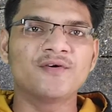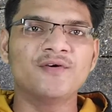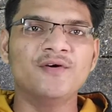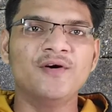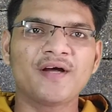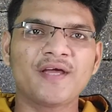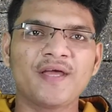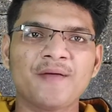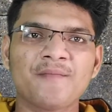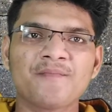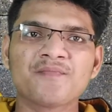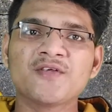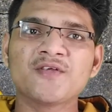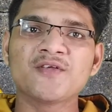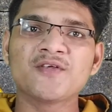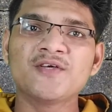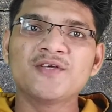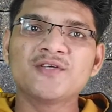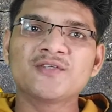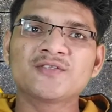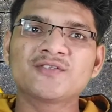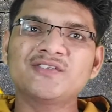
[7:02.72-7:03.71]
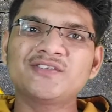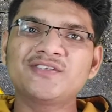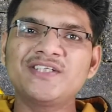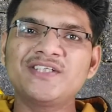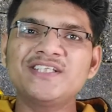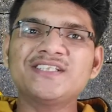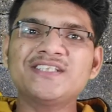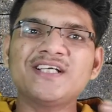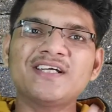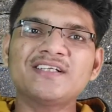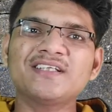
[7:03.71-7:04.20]
okay. So
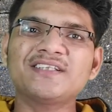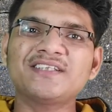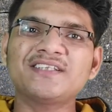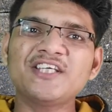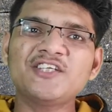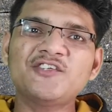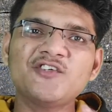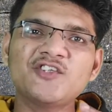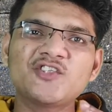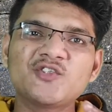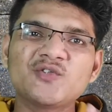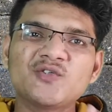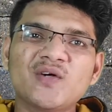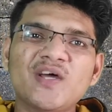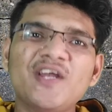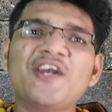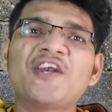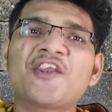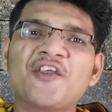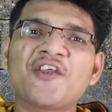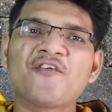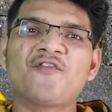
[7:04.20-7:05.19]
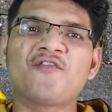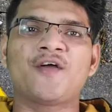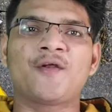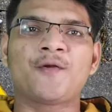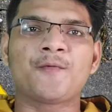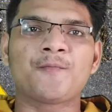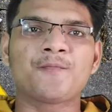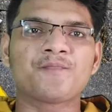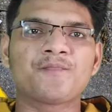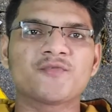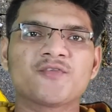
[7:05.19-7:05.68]
these are the things which you can
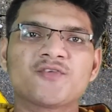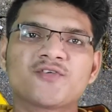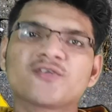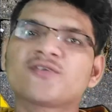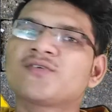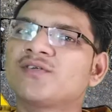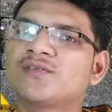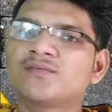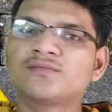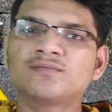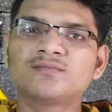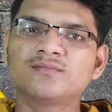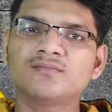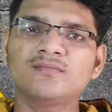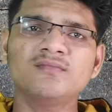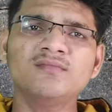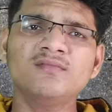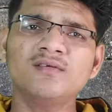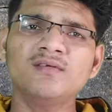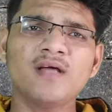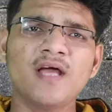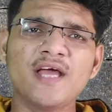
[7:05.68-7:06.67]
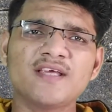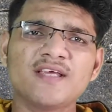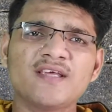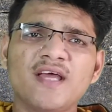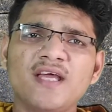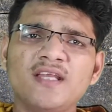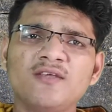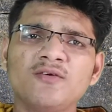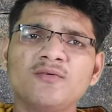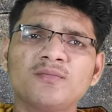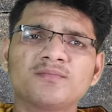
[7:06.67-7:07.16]
refer to
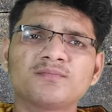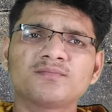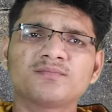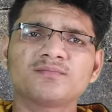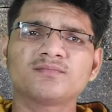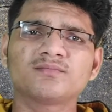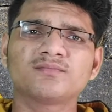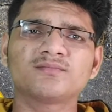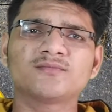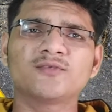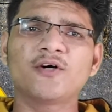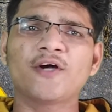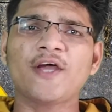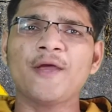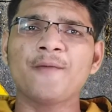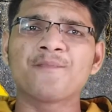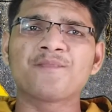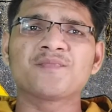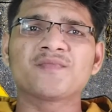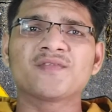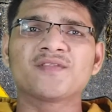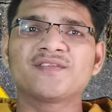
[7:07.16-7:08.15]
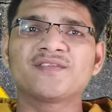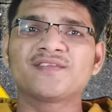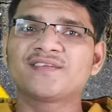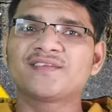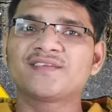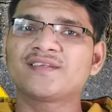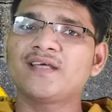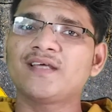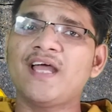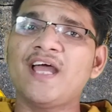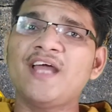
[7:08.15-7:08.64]
any
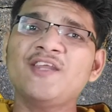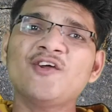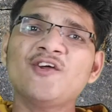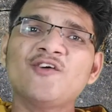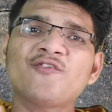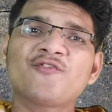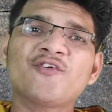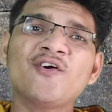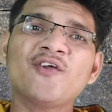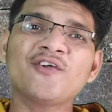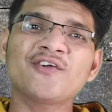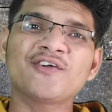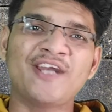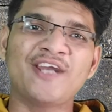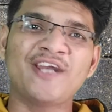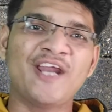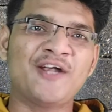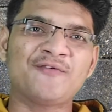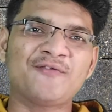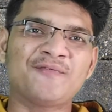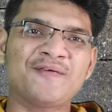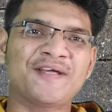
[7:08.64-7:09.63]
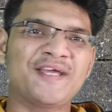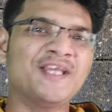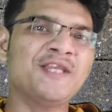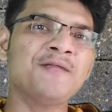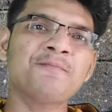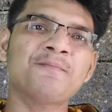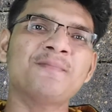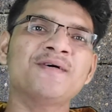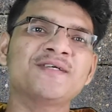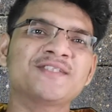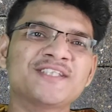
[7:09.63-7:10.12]
of your network,
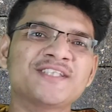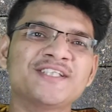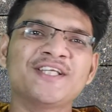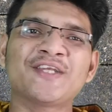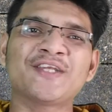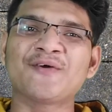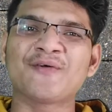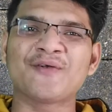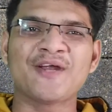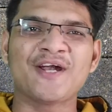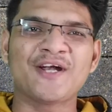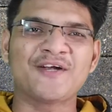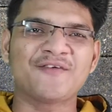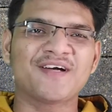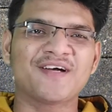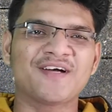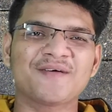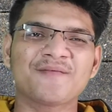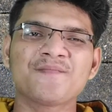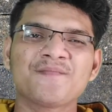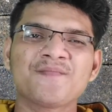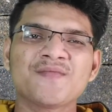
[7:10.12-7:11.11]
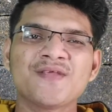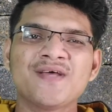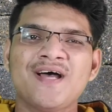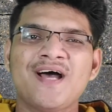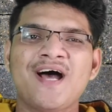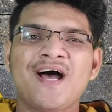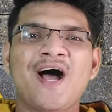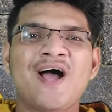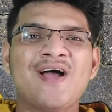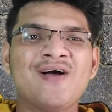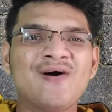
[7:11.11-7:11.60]
any person in your network.
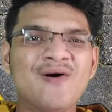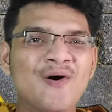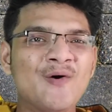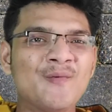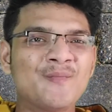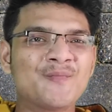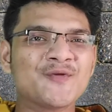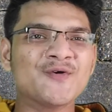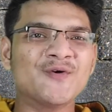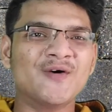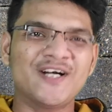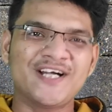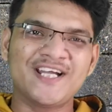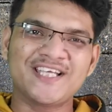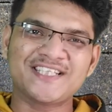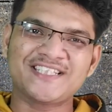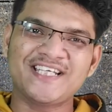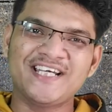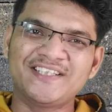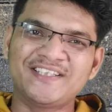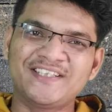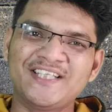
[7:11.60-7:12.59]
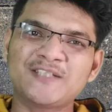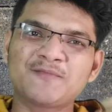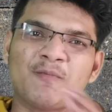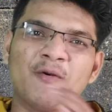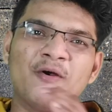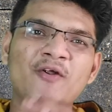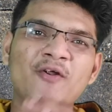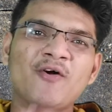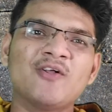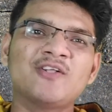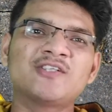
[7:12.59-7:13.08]
I hope you understand this
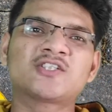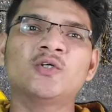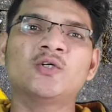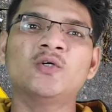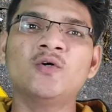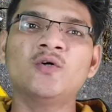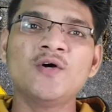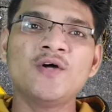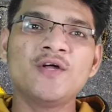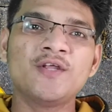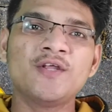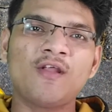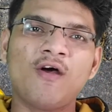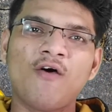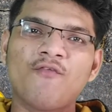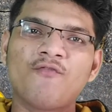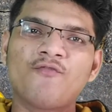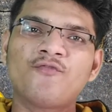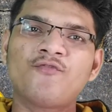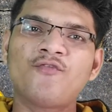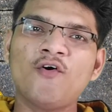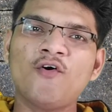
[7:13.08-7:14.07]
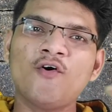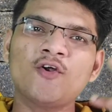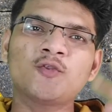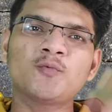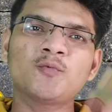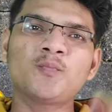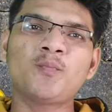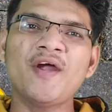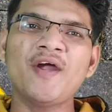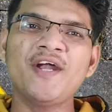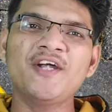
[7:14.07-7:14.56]
point also. Now
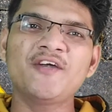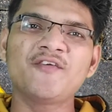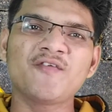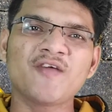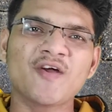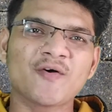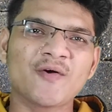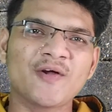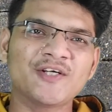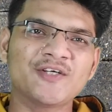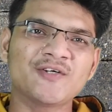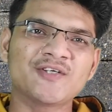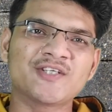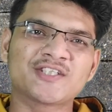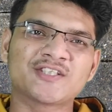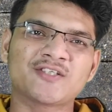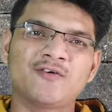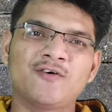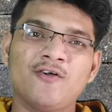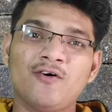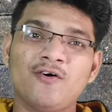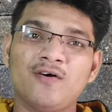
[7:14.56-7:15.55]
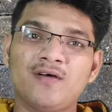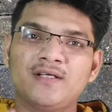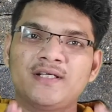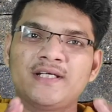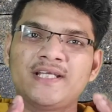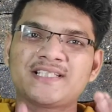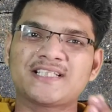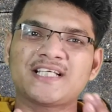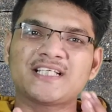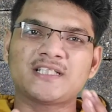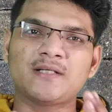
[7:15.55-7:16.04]
fourth point we are going to
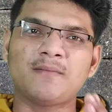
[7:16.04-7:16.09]
discuss